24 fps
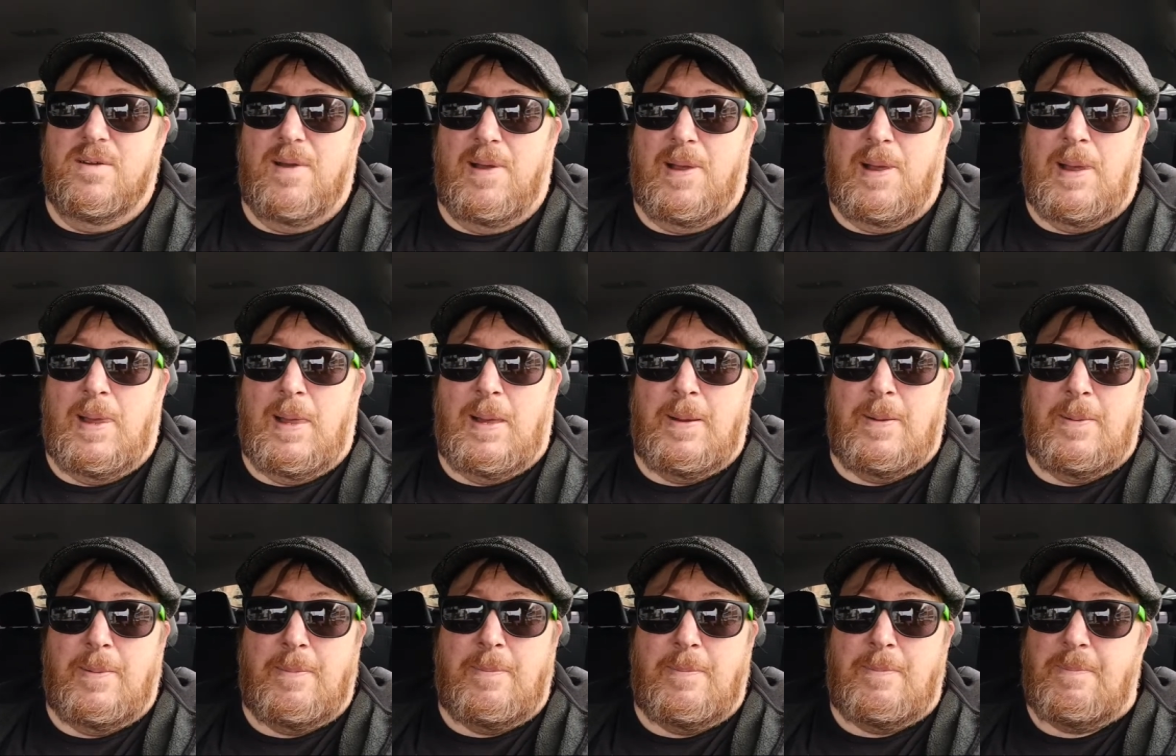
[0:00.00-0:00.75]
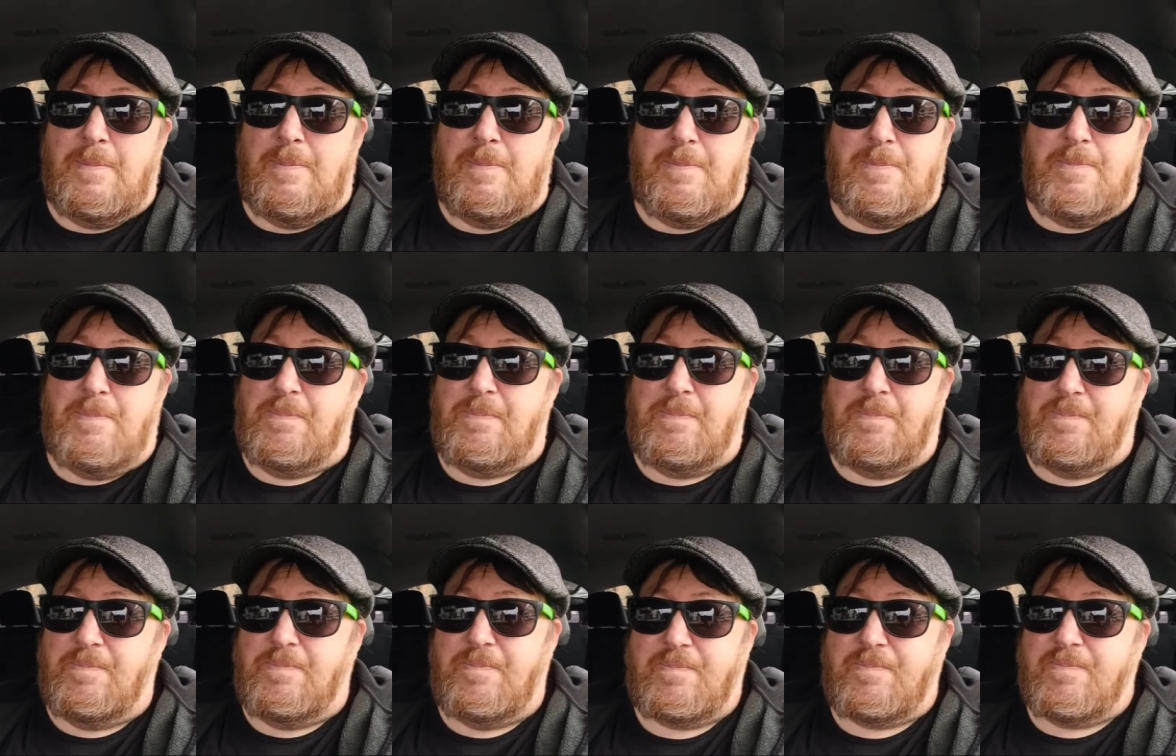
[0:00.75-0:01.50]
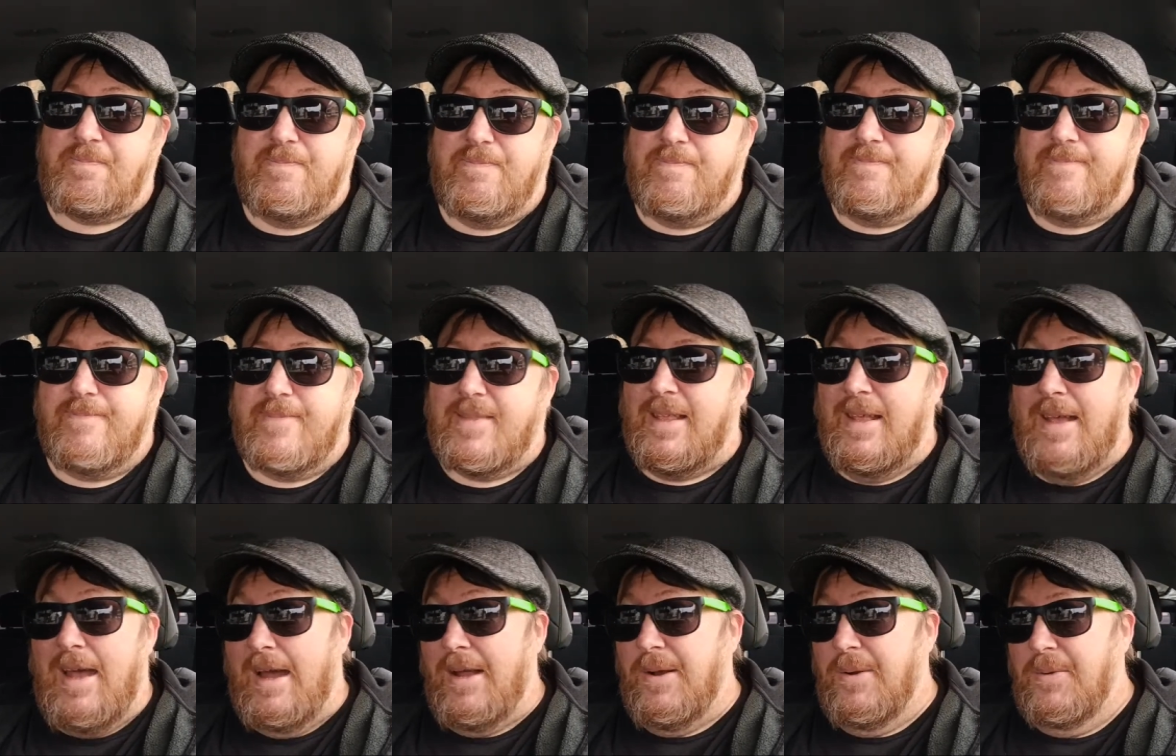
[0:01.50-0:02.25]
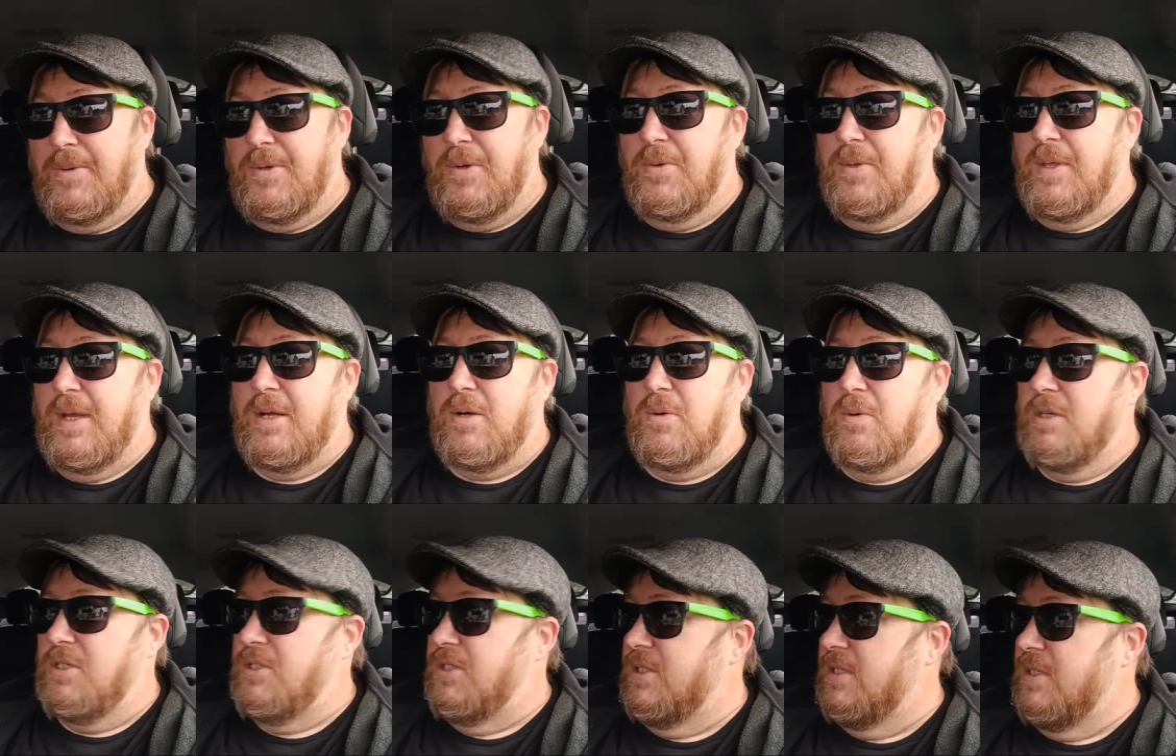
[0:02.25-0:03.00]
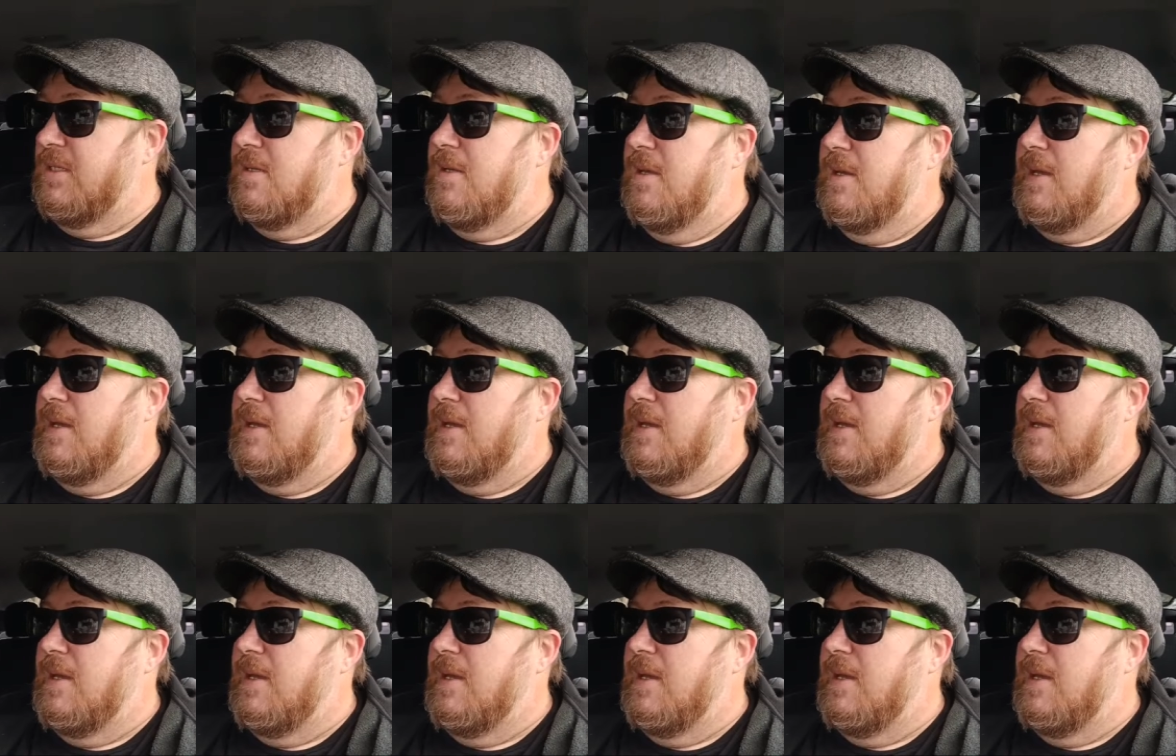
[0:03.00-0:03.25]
Um, I don't know that question.